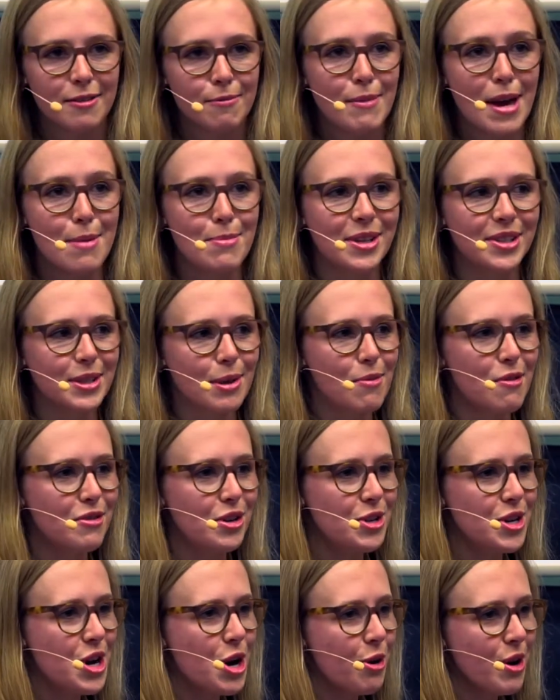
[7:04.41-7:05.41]
Maybe some of
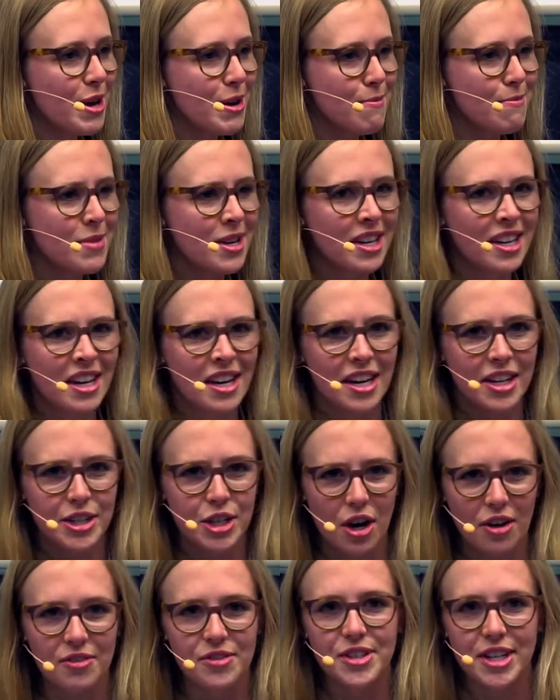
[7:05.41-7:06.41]
you know him,
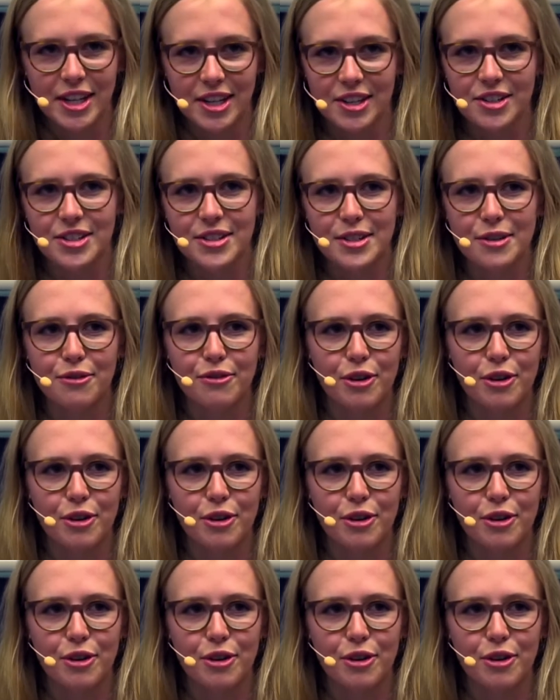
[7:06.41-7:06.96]
Yann Tiersen